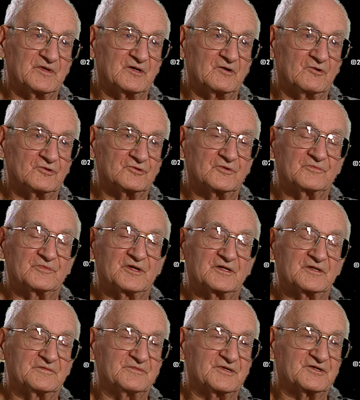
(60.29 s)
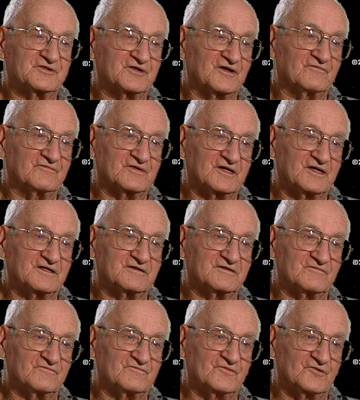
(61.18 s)
older brother and myself
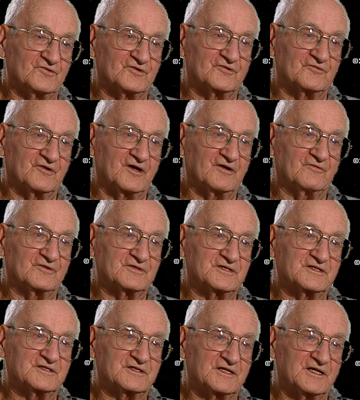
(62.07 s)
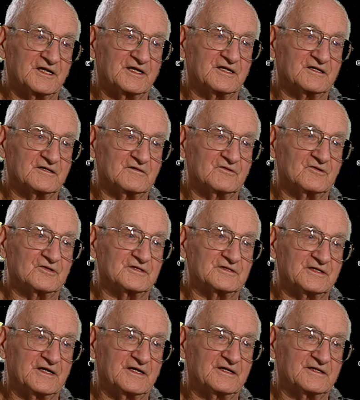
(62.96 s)
got fooling around with this ink,
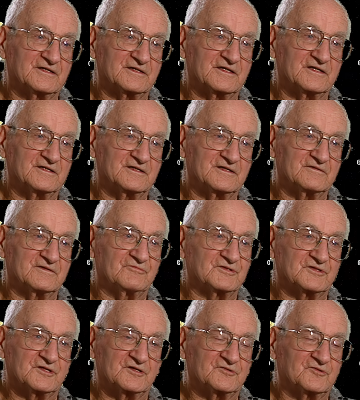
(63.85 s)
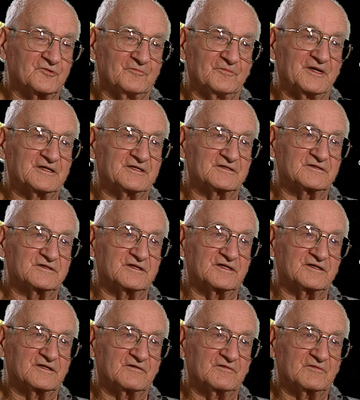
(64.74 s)
looking at it, and it's a tremendous
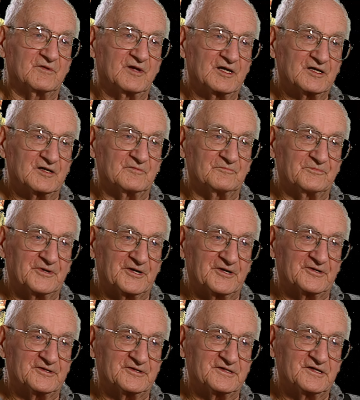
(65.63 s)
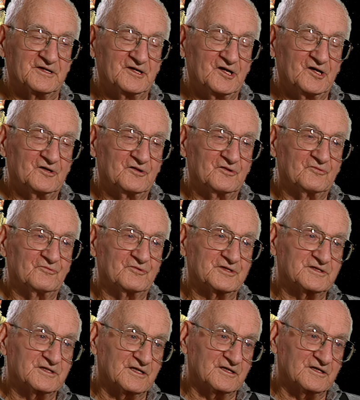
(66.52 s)
thing to compare it
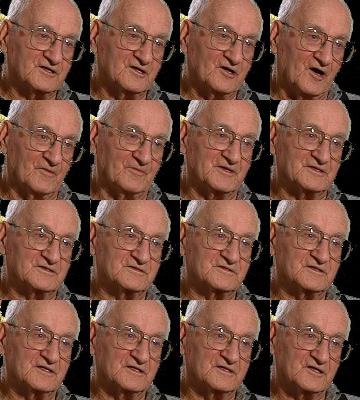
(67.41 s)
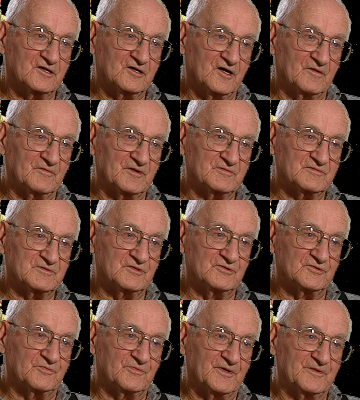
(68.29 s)
with the comics in the comic
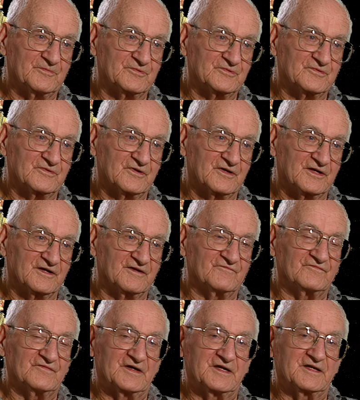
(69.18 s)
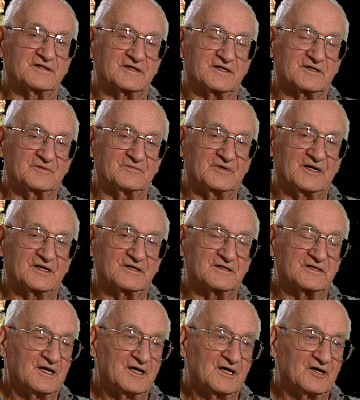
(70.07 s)
newspaper. And the funny thing about
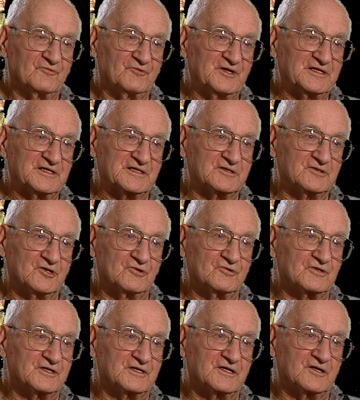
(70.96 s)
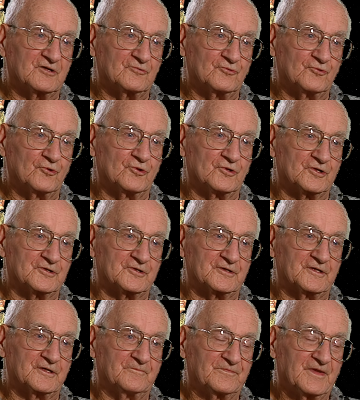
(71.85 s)
it, we didn't know that a
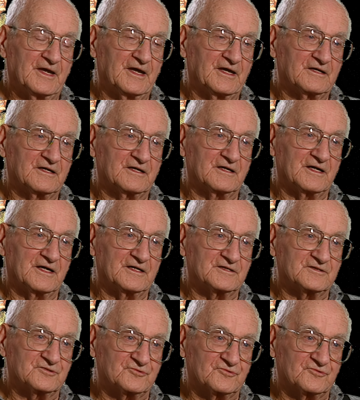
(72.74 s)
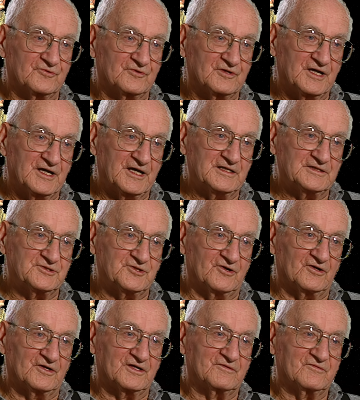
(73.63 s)
ruler had an edge
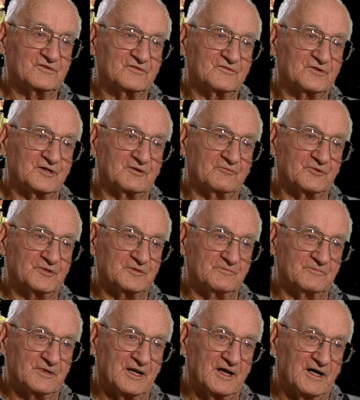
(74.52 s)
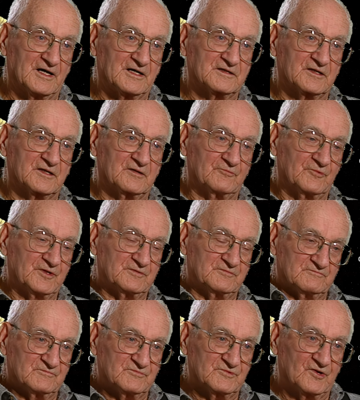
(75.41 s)
on it where it wouldn't blot, and we'd
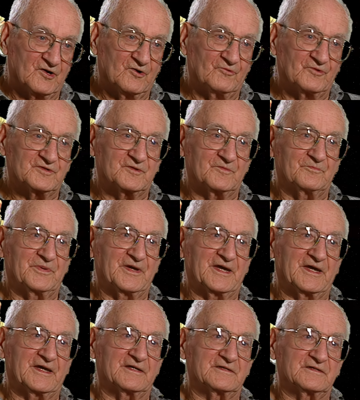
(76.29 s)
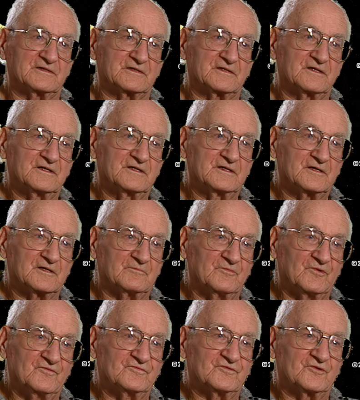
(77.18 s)
go with a pen
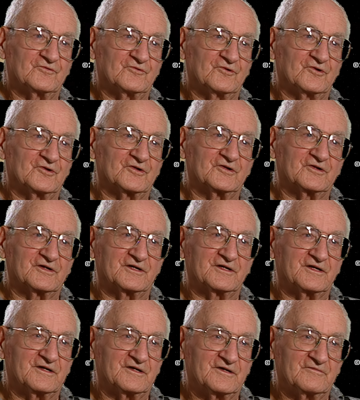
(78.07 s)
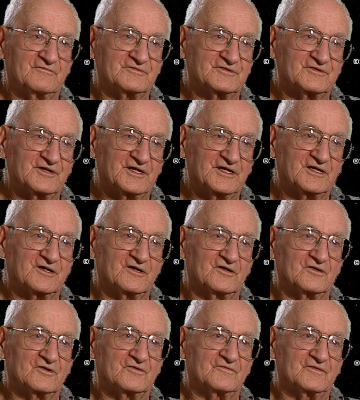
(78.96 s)
and move the ruler, and there was ink
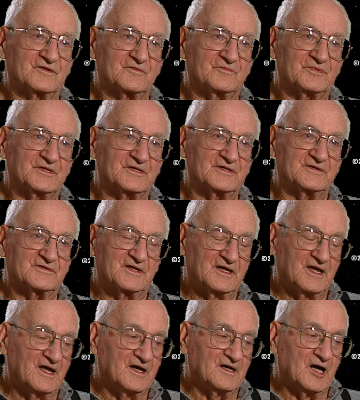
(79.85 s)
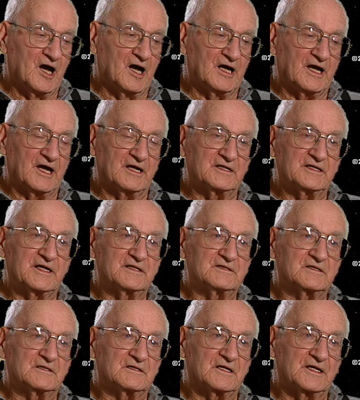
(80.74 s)
all over the place. And
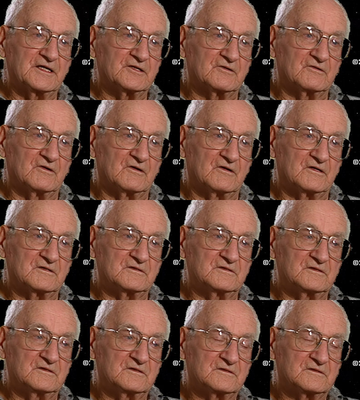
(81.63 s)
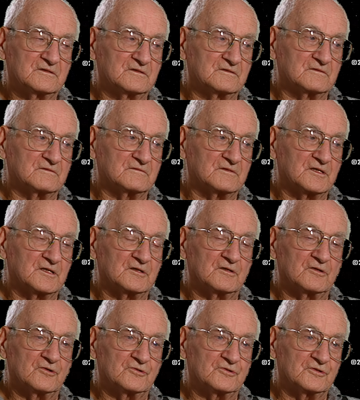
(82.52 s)
then later on, a
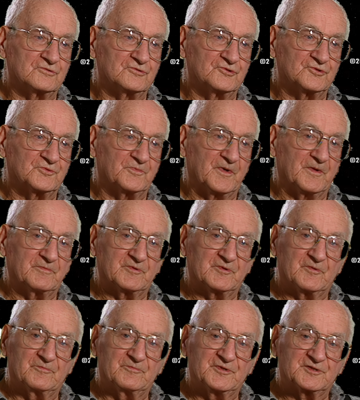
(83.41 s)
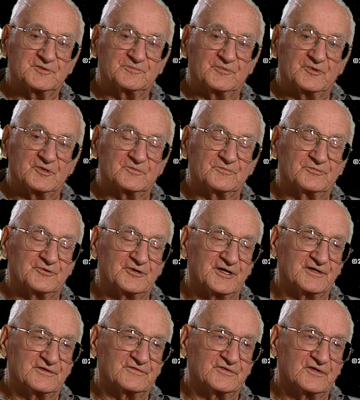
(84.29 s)
local newspaper, the Pittsburgh
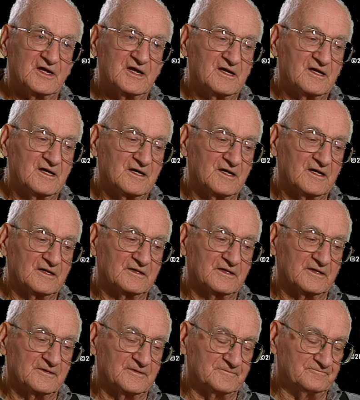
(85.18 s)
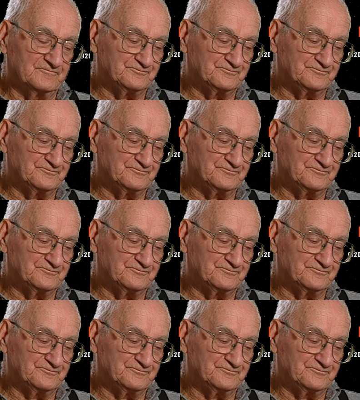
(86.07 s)
Press, had a